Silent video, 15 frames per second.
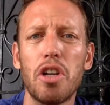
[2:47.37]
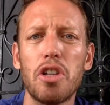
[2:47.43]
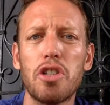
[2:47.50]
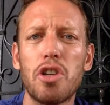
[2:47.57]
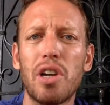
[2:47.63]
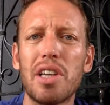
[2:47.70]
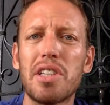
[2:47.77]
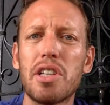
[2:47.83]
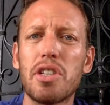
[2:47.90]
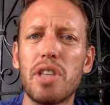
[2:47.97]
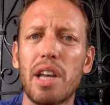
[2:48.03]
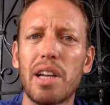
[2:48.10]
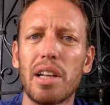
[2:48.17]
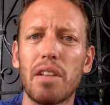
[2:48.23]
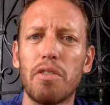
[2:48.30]
to listen to
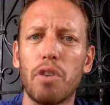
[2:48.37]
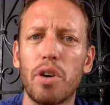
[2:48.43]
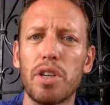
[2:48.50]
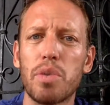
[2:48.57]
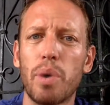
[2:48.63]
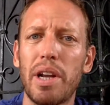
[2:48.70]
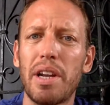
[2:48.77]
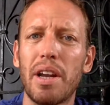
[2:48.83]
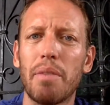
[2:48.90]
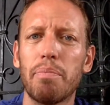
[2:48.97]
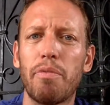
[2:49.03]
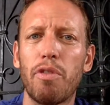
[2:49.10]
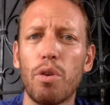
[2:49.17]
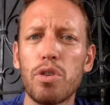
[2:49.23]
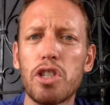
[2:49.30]
that little voice when I'm
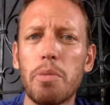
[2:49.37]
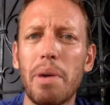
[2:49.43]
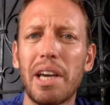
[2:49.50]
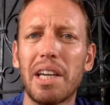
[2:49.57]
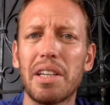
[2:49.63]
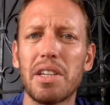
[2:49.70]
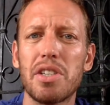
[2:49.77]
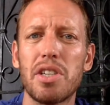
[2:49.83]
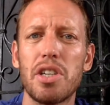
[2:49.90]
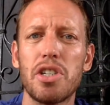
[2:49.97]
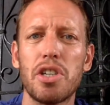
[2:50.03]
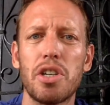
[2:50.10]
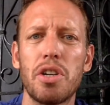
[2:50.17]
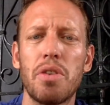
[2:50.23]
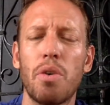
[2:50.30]
forced to make a
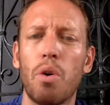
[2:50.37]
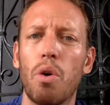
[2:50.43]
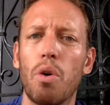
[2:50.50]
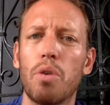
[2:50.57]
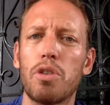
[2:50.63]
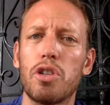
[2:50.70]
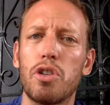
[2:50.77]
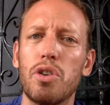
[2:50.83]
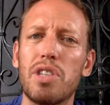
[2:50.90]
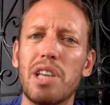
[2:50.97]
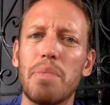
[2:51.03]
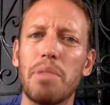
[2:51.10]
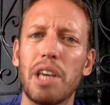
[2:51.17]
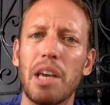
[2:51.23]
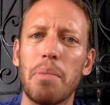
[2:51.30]
decision or to do
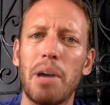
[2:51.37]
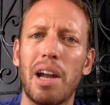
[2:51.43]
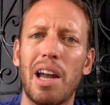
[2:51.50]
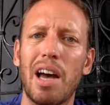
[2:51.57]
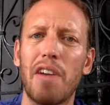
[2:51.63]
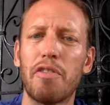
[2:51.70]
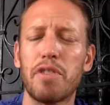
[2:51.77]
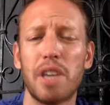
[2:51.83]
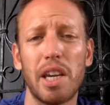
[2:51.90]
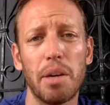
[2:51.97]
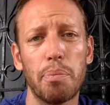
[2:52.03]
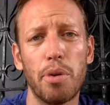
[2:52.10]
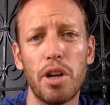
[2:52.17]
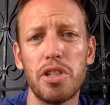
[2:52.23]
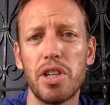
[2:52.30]
something in my life, take a
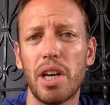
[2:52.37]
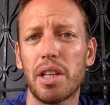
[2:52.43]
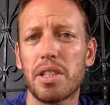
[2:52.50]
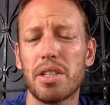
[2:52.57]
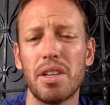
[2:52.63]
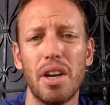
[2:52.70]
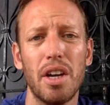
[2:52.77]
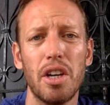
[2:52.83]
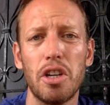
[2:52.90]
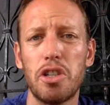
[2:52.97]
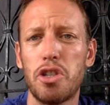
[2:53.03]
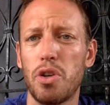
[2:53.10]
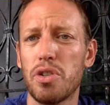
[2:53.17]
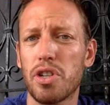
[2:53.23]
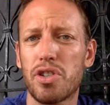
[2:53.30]
project,
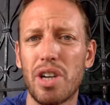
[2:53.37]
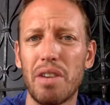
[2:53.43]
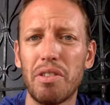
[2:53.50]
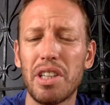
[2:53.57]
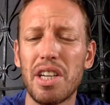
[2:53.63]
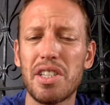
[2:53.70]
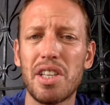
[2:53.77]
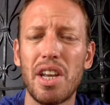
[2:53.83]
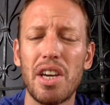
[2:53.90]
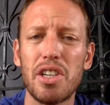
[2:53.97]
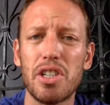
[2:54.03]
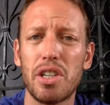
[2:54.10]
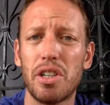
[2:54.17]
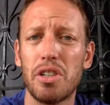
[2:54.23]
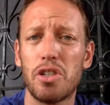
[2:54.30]
choose a travel
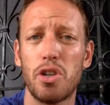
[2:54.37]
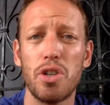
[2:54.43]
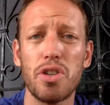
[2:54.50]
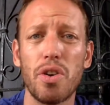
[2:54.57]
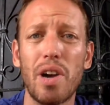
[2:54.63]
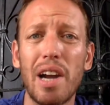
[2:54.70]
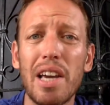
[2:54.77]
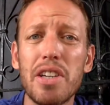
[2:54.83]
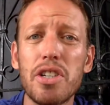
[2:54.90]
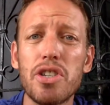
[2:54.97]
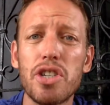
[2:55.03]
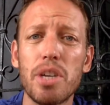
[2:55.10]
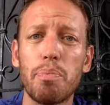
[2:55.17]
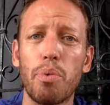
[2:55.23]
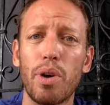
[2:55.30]
destination, choose a
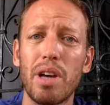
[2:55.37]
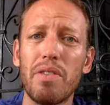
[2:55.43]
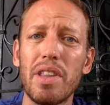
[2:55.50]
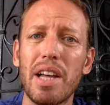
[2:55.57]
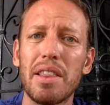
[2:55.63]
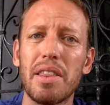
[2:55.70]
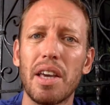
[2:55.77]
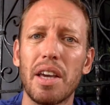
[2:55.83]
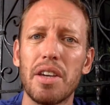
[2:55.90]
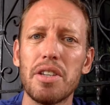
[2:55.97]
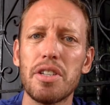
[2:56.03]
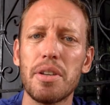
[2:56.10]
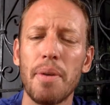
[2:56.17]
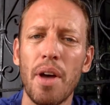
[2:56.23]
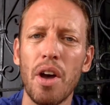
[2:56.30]
relationship, whatever that thing
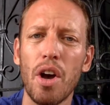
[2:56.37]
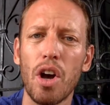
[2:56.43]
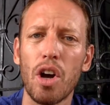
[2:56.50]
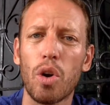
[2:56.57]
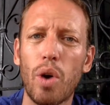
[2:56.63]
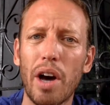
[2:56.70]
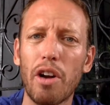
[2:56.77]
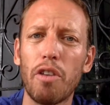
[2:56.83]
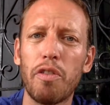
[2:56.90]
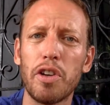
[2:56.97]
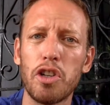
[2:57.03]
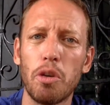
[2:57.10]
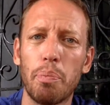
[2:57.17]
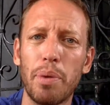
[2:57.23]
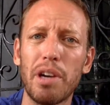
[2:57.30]
is. Quite often
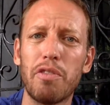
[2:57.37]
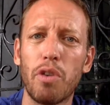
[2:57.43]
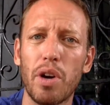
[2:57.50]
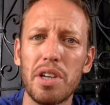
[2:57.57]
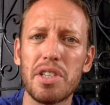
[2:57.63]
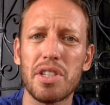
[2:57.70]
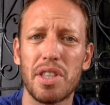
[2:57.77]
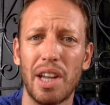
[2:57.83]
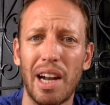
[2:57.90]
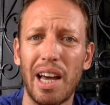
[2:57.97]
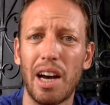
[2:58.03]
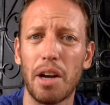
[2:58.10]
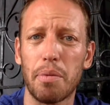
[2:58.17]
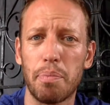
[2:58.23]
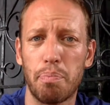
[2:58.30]
your big voice, the
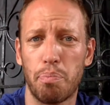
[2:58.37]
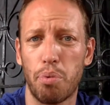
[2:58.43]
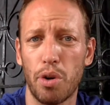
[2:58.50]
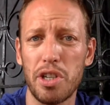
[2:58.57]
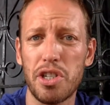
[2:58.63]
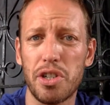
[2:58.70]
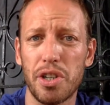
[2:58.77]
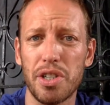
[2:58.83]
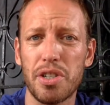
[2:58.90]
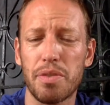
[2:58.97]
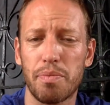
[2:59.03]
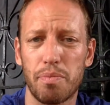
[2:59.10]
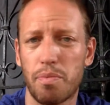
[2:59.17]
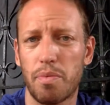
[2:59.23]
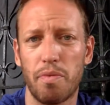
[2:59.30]
loud, boisterous
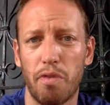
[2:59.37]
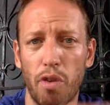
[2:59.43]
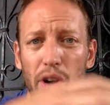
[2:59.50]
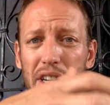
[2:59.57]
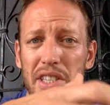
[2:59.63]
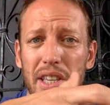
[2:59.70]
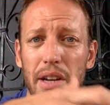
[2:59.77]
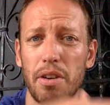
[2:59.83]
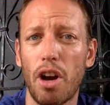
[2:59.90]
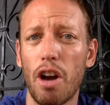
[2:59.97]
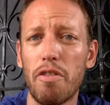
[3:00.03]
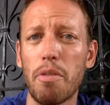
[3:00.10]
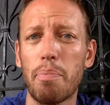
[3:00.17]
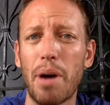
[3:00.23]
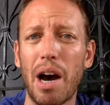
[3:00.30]
voice that
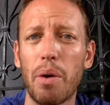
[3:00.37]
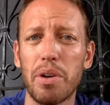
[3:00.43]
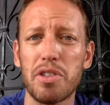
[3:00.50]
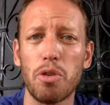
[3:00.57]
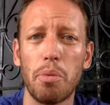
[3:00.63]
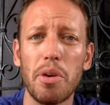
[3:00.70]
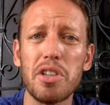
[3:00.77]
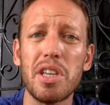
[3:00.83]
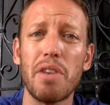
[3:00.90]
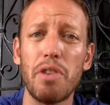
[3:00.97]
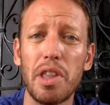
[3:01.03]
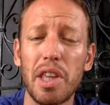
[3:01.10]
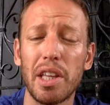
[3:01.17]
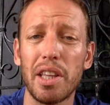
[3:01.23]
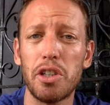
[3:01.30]
overpowers almost
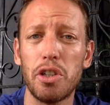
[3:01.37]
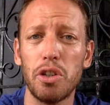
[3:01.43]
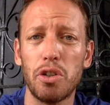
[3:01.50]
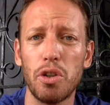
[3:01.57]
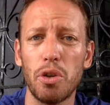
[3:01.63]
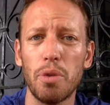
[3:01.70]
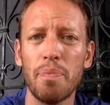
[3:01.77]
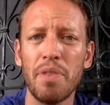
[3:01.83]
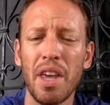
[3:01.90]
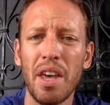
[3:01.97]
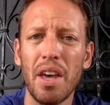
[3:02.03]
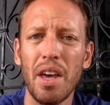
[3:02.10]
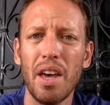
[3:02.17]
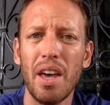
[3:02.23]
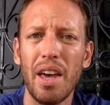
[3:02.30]
everything you do,
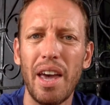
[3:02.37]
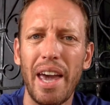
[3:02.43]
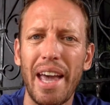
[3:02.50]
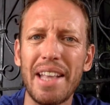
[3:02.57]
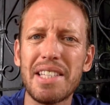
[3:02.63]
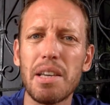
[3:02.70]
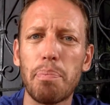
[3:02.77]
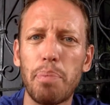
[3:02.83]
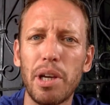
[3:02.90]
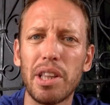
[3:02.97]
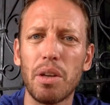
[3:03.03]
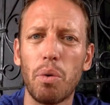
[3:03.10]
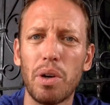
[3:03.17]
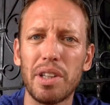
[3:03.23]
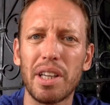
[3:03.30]
ends up being
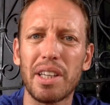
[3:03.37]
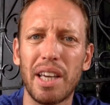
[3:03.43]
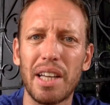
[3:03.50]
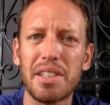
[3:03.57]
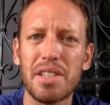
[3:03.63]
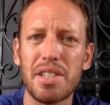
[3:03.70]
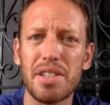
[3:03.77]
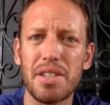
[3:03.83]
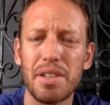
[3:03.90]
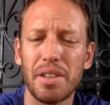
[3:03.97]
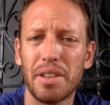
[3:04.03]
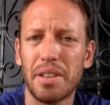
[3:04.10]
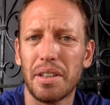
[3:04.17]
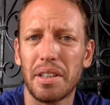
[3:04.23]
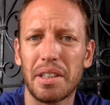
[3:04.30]
the one that gets
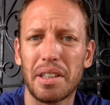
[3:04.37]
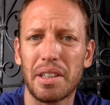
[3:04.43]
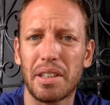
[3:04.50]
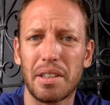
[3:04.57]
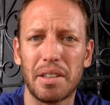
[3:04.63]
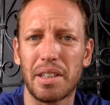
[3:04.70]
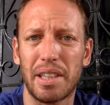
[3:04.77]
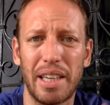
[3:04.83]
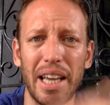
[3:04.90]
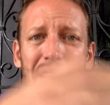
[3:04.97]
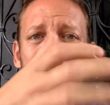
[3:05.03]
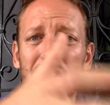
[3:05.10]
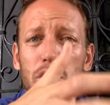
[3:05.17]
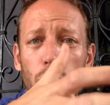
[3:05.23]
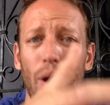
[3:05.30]

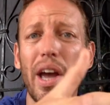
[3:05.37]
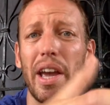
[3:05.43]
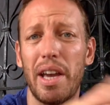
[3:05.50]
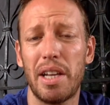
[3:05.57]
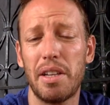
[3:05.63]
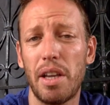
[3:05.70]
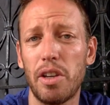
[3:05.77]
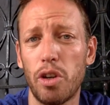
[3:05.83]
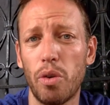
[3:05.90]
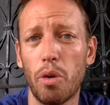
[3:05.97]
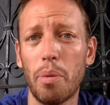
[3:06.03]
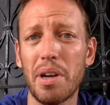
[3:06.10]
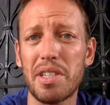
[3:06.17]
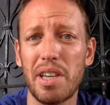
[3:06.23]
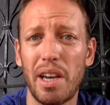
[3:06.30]
its way, and you
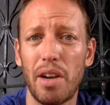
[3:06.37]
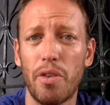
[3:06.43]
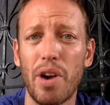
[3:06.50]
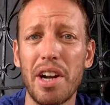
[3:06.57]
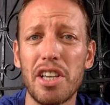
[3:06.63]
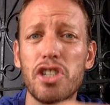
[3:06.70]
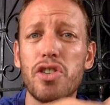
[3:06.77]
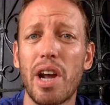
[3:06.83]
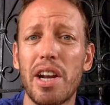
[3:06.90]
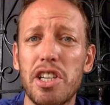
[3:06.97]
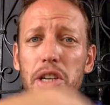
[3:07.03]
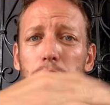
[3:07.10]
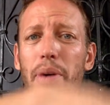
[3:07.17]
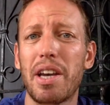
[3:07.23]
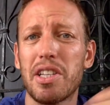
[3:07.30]
almost run a
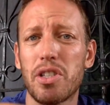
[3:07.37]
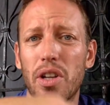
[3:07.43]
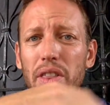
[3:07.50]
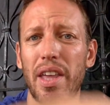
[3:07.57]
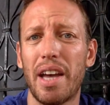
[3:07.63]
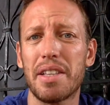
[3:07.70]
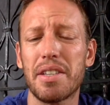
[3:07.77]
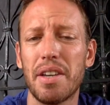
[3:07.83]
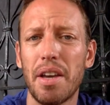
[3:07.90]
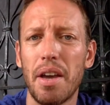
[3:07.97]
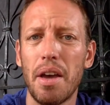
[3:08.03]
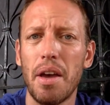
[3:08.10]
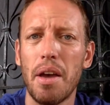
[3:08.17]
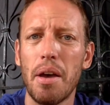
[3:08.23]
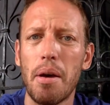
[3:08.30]
strategy based on that.
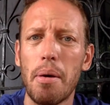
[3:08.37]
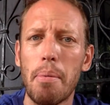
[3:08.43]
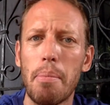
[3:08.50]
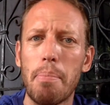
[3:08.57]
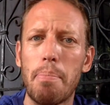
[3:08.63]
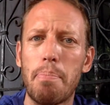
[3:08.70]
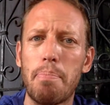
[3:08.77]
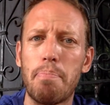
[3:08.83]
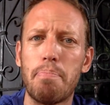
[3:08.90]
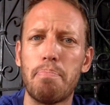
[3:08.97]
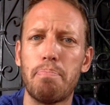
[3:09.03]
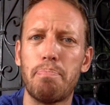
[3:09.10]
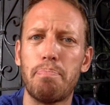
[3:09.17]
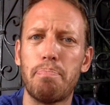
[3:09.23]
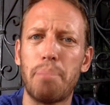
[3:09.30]

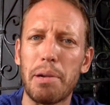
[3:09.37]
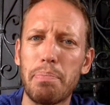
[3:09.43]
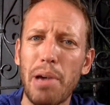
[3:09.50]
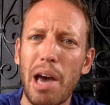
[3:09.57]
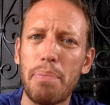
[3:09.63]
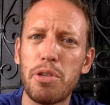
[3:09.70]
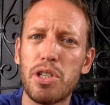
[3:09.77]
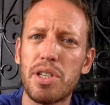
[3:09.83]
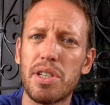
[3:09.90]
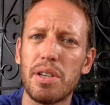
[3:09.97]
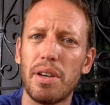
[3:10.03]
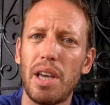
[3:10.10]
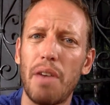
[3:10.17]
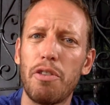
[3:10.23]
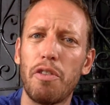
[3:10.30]
But perhaps
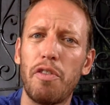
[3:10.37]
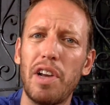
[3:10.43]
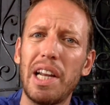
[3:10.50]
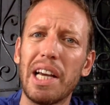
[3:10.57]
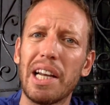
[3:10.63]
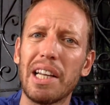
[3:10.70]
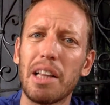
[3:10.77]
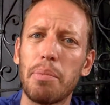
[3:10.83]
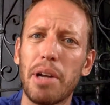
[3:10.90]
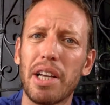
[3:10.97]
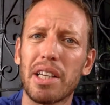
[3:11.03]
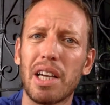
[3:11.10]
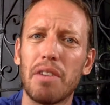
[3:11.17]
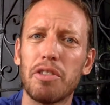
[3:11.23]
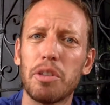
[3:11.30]
if you're feeling a little bit
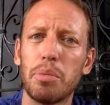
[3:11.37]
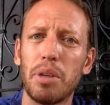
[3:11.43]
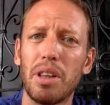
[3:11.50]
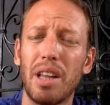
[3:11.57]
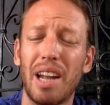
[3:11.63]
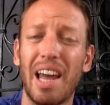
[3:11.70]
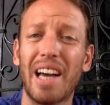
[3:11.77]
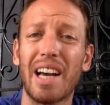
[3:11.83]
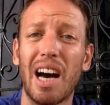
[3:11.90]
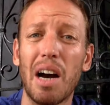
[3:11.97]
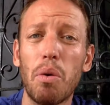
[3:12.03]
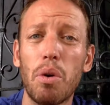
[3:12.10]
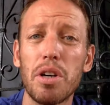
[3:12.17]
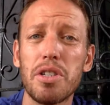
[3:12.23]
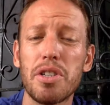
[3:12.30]
uncomfortable, like I
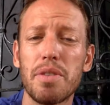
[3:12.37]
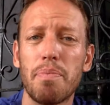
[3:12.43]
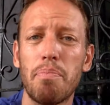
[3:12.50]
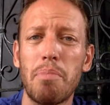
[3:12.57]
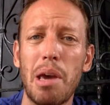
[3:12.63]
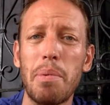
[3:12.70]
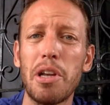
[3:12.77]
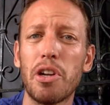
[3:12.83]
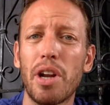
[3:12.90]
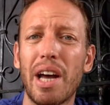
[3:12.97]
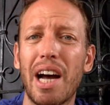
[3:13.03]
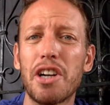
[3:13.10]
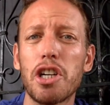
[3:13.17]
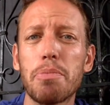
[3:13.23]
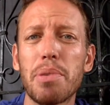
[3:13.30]
was, maybe not
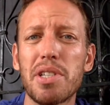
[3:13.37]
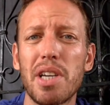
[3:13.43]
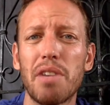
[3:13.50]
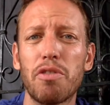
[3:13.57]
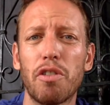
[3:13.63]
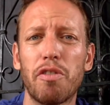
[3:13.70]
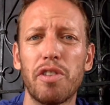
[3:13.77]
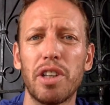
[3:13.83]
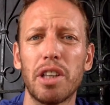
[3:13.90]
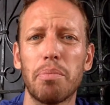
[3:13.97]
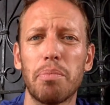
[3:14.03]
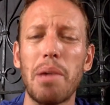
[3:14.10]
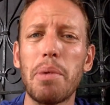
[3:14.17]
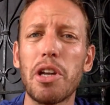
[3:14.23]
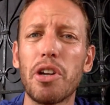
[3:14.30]
100% fulfilled,
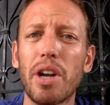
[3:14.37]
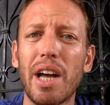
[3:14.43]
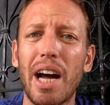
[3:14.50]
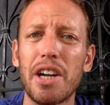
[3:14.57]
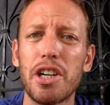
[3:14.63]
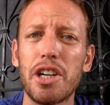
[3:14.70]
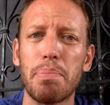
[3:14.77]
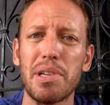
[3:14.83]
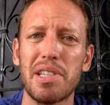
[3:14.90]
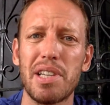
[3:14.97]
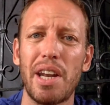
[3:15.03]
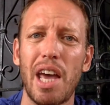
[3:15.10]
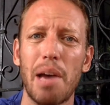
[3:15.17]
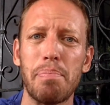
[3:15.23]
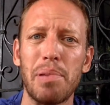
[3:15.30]
maybe not
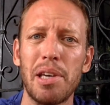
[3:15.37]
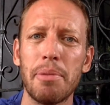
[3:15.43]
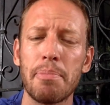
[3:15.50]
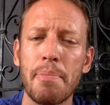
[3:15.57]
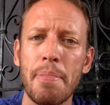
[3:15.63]
100% happy,